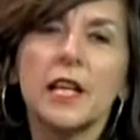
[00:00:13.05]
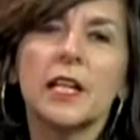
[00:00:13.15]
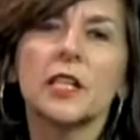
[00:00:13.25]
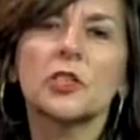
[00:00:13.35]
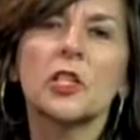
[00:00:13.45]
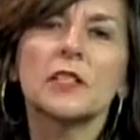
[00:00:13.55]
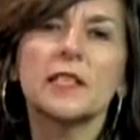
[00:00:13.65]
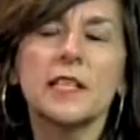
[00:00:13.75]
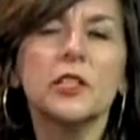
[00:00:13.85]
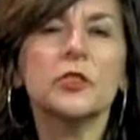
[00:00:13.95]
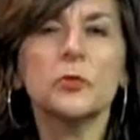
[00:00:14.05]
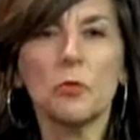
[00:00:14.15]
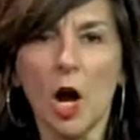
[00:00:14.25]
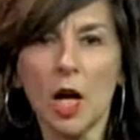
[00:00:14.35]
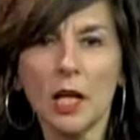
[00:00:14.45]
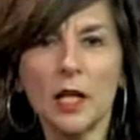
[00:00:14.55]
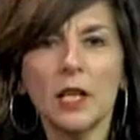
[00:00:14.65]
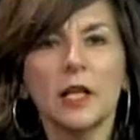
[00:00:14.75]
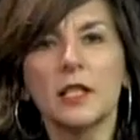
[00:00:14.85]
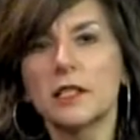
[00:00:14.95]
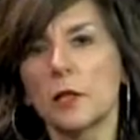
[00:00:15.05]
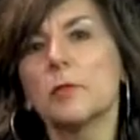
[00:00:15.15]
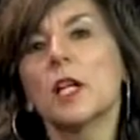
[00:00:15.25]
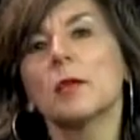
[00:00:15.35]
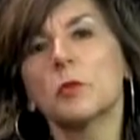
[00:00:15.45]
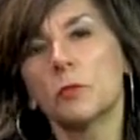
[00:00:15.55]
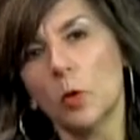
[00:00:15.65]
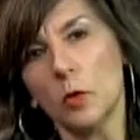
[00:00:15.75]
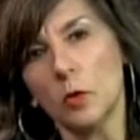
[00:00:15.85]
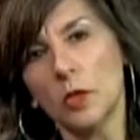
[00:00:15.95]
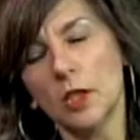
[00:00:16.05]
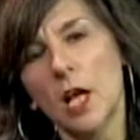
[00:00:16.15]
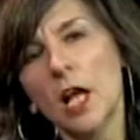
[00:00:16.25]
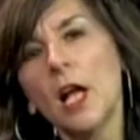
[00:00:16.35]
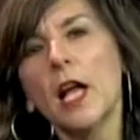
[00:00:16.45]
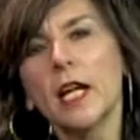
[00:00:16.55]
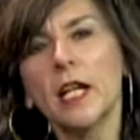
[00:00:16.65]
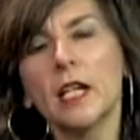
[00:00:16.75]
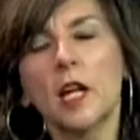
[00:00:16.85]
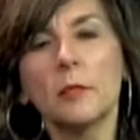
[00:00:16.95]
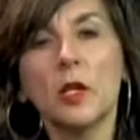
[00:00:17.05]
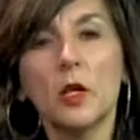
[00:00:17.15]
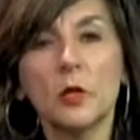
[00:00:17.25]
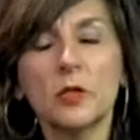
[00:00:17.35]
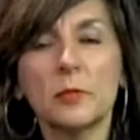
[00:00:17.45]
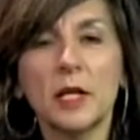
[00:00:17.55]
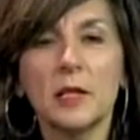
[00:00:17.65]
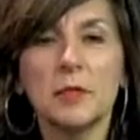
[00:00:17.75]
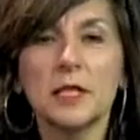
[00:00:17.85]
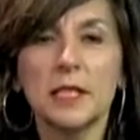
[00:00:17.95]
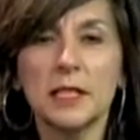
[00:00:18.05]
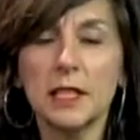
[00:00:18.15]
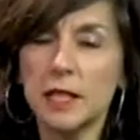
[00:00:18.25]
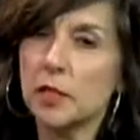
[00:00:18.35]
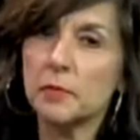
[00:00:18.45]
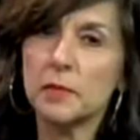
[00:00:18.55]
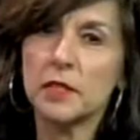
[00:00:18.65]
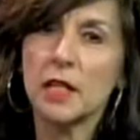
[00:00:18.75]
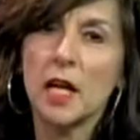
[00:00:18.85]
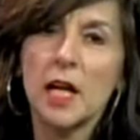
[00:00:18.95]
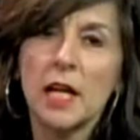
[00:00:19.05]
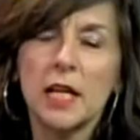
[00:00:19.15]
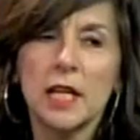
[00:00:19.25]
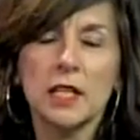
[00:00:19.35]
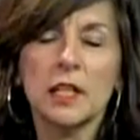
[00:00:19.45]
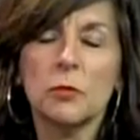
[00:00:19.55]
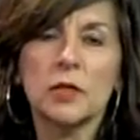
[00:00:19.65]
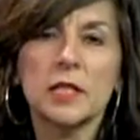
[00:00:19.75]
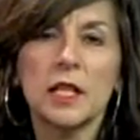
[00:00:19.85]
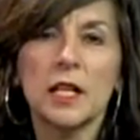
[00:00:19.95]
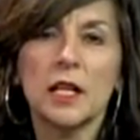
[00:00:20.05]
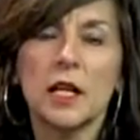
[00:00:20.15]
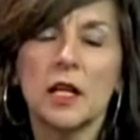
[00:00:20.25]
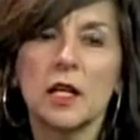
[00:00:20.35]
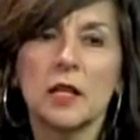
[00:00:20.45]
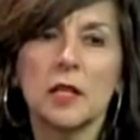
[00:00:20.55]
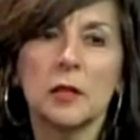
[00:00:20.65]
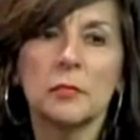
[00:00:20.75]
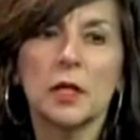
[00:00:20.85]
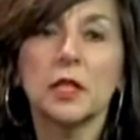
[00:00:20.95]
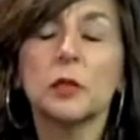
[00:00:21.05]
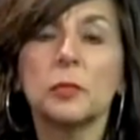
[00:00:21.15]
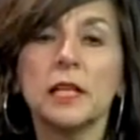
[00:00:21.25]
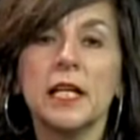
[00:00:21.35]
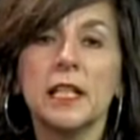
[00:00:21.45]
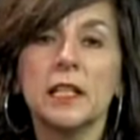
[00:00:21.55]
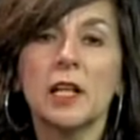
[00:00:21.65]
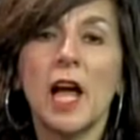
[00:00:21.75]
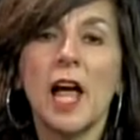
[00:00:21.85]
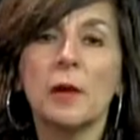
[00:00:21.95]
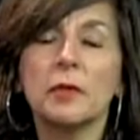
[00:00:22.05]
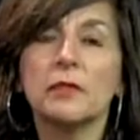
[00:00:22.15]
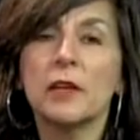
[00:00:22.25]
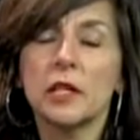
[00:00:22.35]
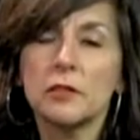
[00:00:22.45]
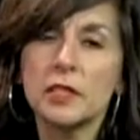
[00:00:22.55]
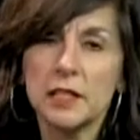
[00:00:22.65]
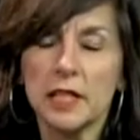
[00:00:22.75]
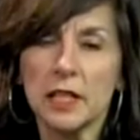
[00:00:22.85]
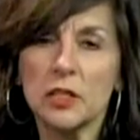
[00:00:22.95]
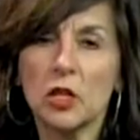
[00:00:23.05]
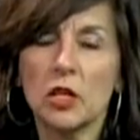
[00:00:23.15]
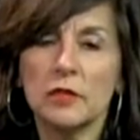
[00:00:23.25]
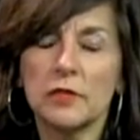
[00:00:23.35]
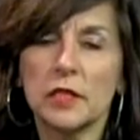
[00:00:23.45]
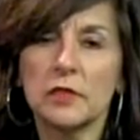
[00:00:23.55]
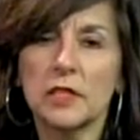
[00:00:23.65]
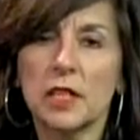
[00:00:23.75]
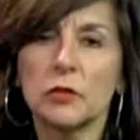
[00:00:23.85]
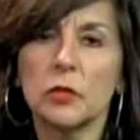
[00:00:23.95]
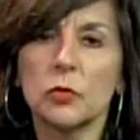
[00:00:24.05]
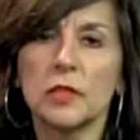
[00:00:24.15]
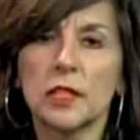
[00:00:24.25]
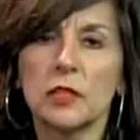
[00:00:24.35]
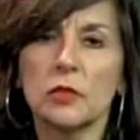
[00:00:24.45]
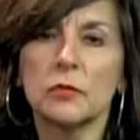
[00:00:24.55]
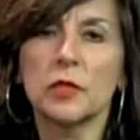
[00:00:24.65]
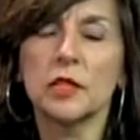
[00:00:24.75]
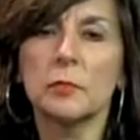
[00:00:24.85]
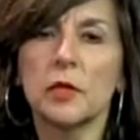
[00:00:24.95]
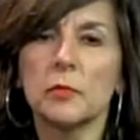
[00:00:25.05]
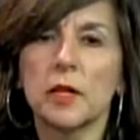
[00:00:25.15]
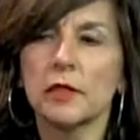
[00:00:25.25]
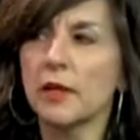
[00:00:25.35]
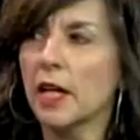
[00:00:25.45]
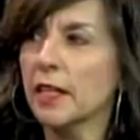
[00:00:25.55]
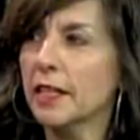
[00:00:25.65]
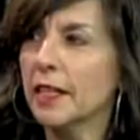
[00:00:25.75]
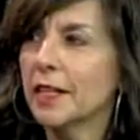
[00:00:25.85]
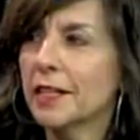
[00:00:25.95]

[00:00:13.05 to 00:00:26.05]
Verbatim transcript: It's called Seniors Rock and Sometimes Roll, and I'm the host. My name is Lysa Gibbs, and I want to say um, a little belated happy Veterans Day to all the veterans out in North Andover in the Merrimack Valley.